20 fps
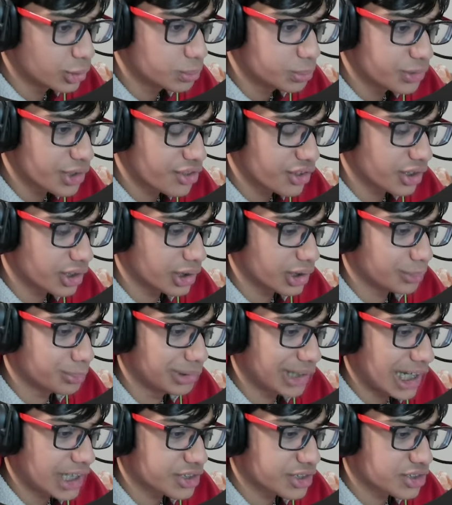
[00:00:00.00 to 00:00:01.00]
with a
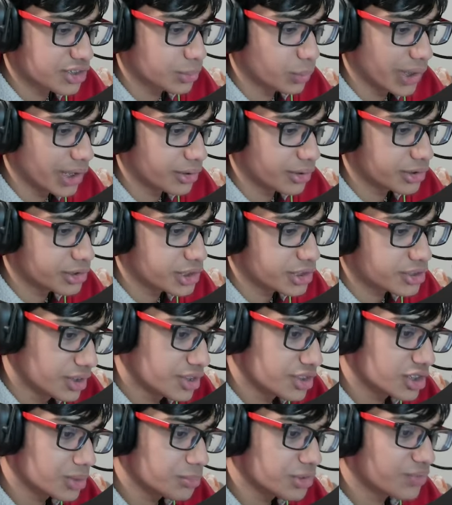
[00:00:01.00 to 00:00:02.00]
black square in it,
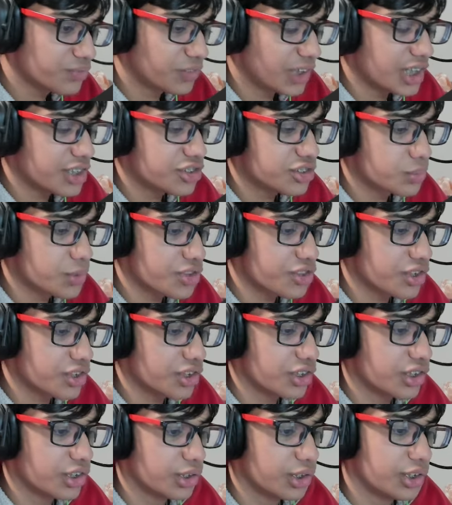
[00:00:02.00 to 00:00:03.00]
some device with
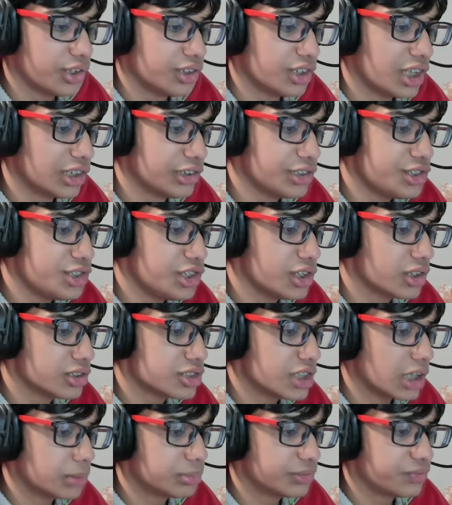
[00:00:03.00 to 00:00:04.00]
an LED on
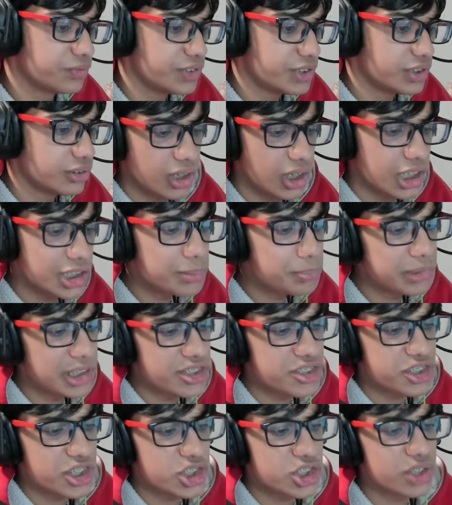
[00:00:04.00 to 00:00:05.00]
top of it, and a
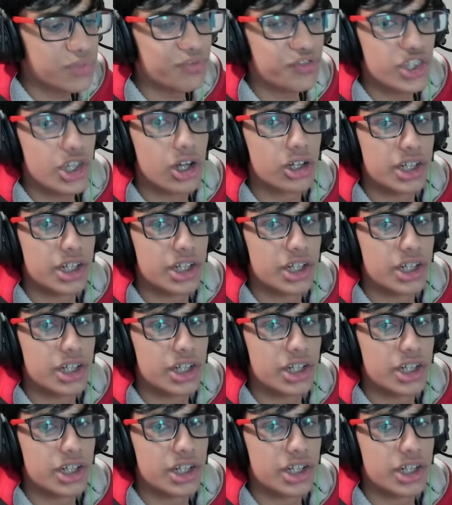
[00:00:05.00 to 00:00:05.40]
PlayStation VR